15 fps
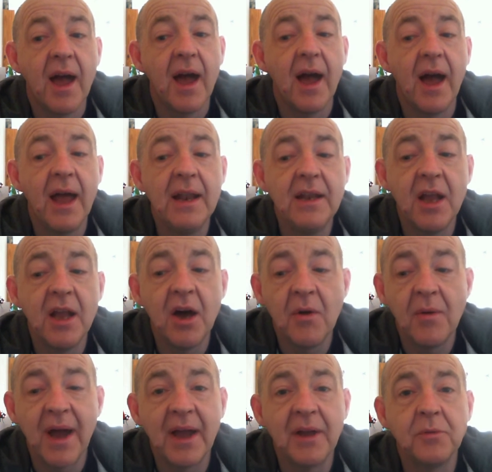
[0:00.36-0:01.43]
Hello
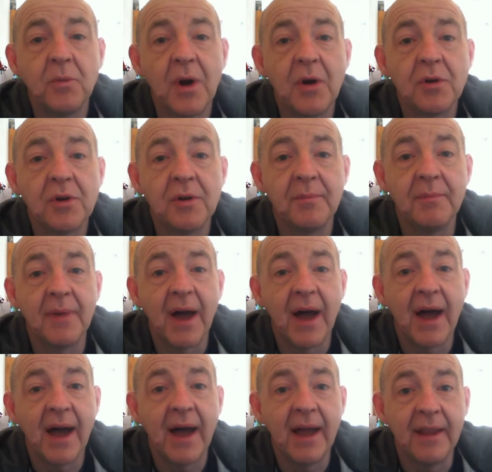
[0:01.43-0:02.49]
and welcome.
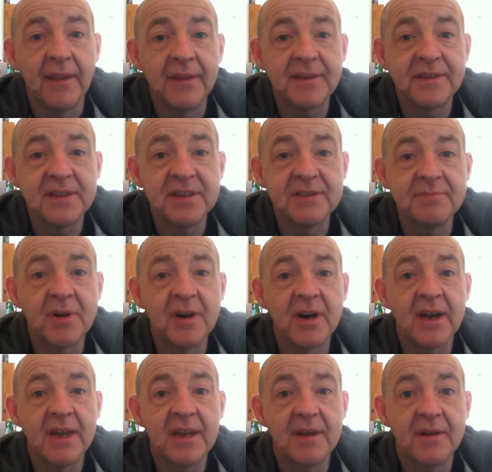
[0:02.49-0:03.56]
This is
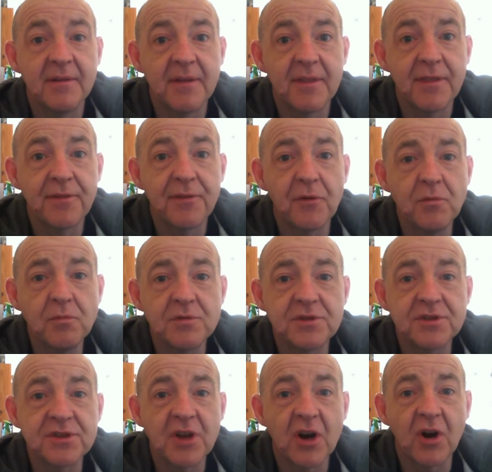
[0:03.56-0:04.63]
my
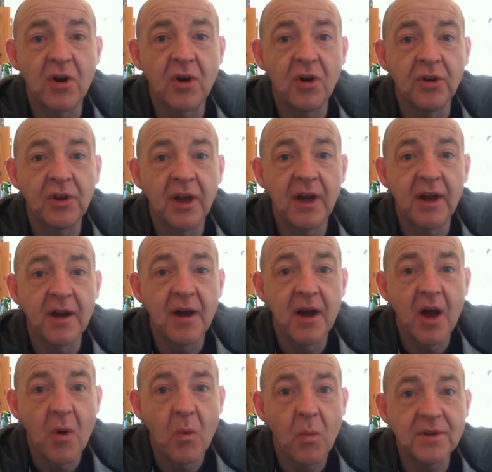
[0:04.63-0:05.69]
thoughts on
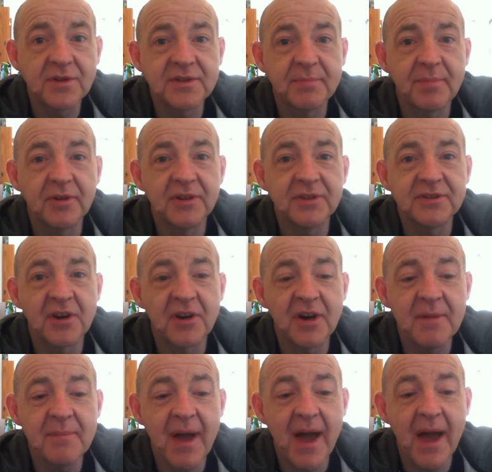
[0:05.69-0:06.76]
Once Upon a
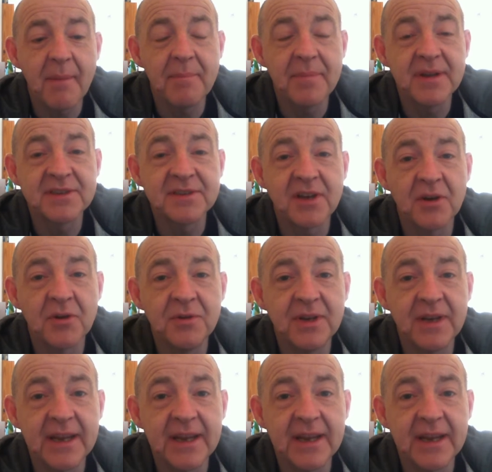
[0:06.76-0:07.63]
Time, episode